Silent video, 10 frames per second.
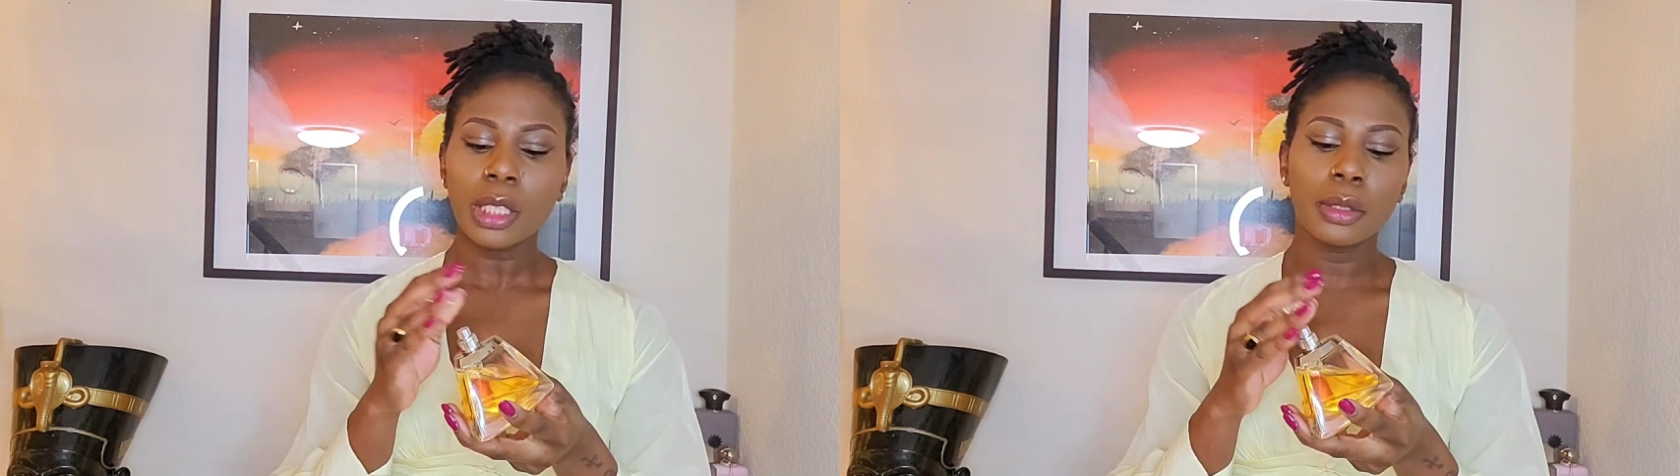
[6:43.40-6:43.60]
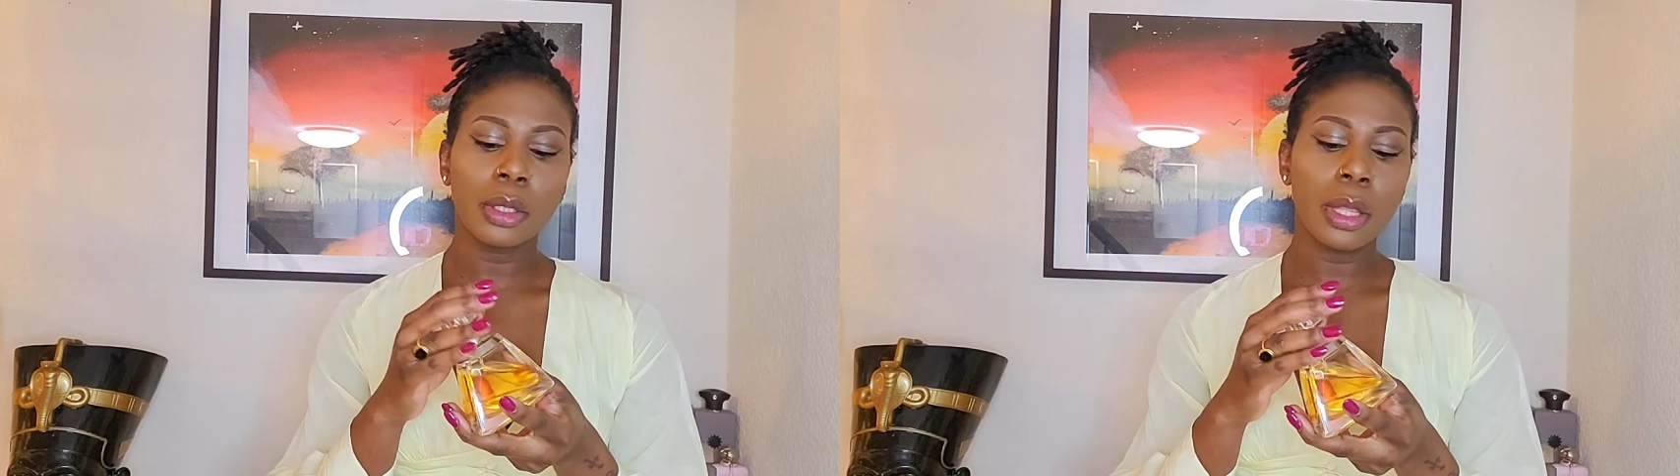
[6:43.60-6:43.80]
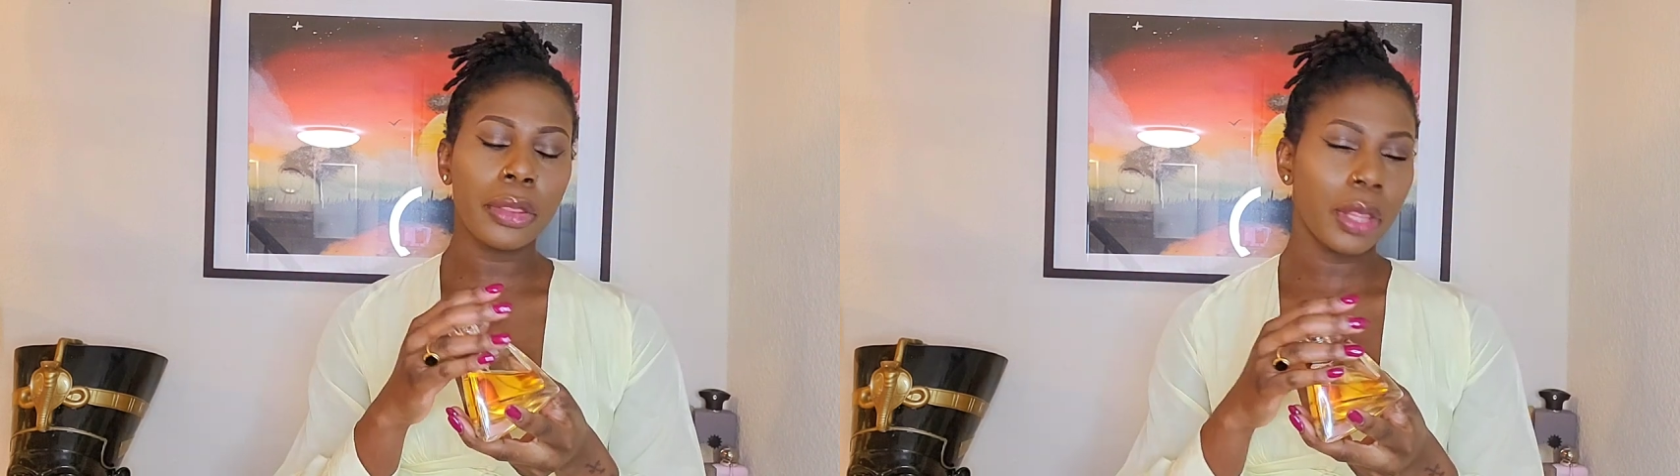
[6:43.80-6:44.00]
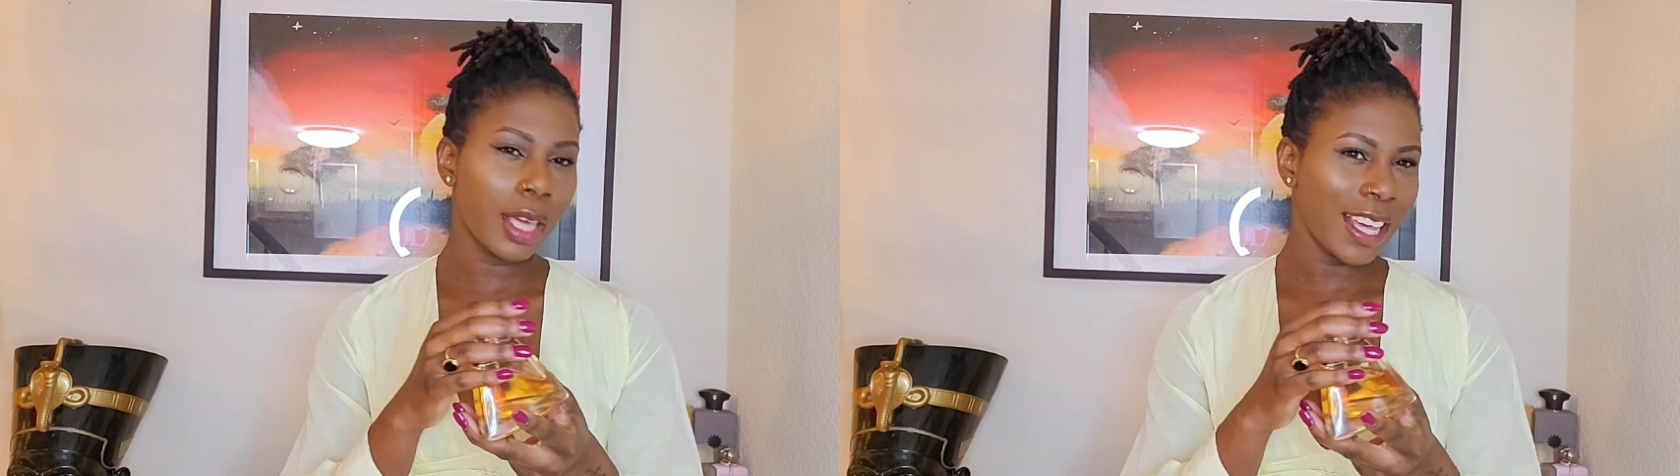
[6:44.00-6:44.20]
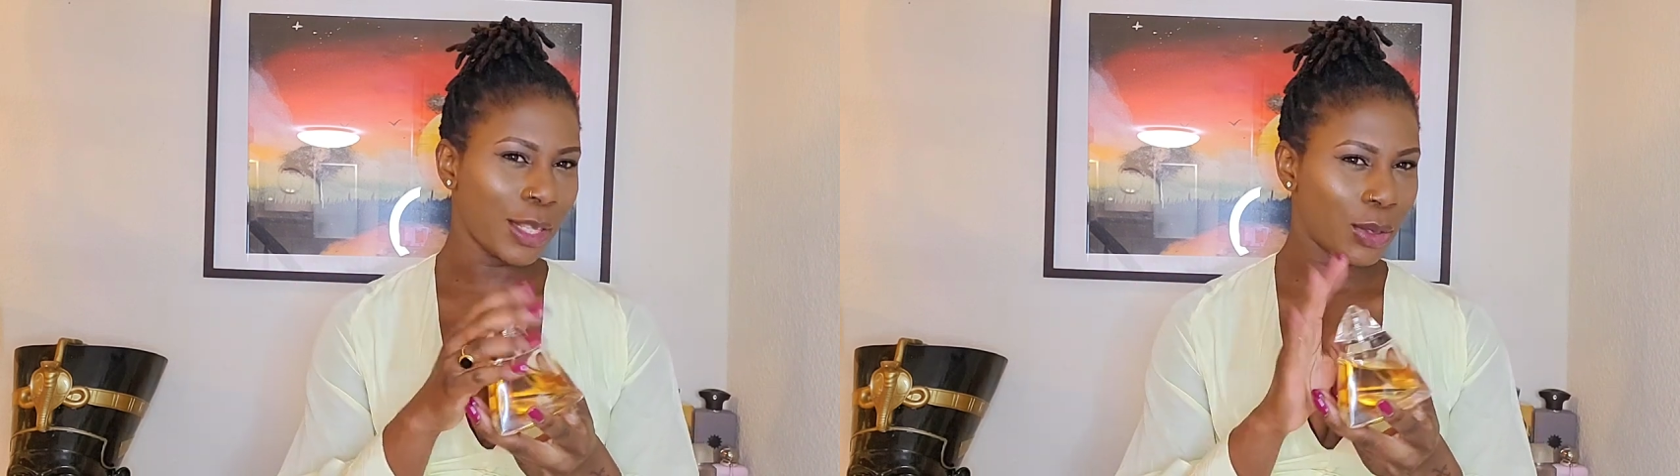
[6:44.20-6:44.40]
The only
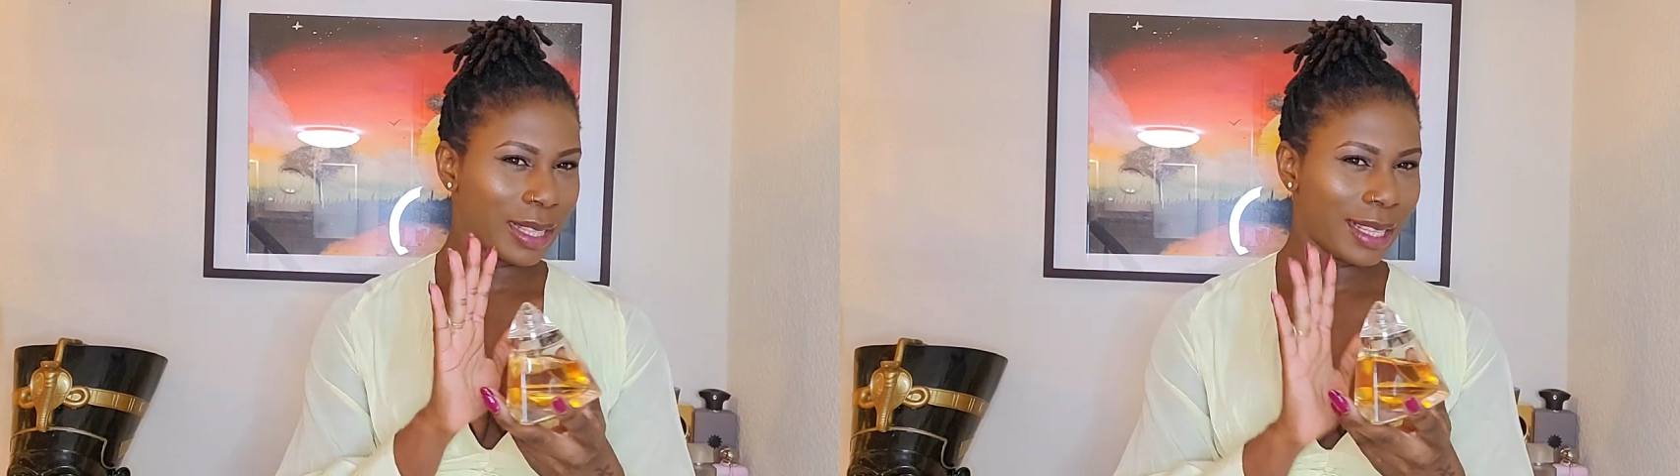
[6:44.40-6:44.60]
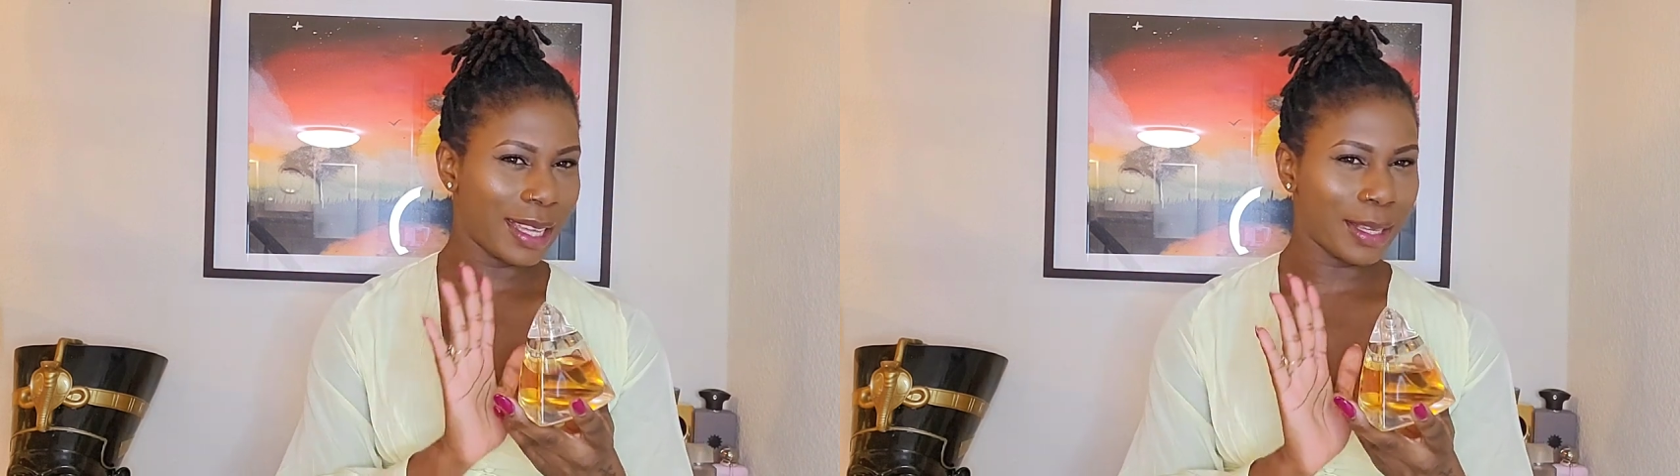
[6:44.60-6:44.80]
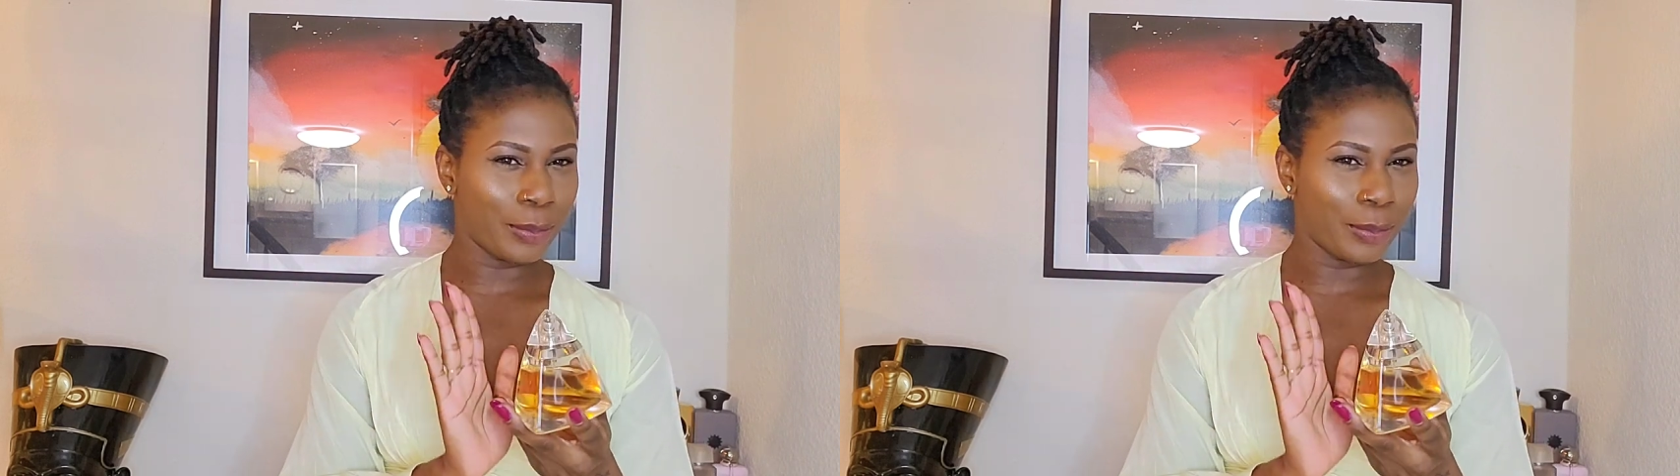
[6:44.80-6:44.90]
thing I don't like